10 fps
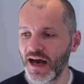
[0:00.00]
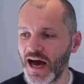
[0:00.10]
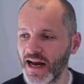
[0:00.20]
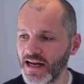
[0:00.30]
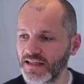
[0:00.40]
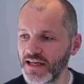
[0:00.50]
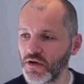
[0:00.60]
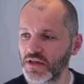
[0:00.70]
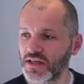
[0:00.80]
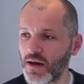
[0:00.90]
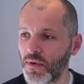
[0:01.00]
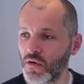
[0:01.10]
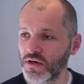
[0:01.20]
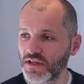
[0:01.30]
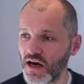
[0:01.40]
And I can see who the top
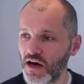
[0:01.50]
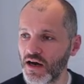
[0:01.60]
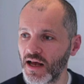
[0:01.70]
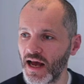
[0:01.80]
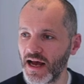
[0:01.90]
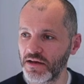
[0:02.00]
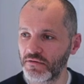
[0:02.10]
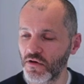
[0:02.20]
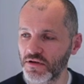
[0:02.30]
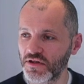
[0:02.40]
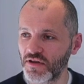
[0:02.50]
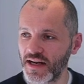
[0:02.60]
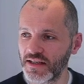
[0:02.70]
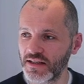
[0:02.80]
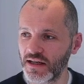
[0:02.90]
owners are, the floor
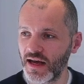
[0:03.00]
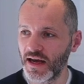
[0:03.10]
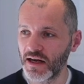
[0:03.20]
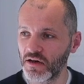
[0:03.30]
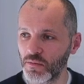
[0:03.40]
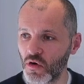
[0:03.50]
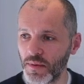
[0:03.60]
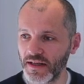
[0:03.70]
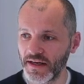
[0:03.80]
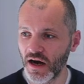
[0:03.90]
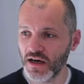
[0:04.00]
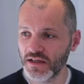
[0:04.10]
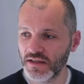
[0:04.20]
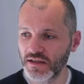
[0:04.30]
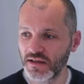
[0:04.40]
strength. I can learn more about the
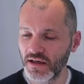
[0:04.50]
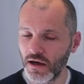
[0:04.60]
artist.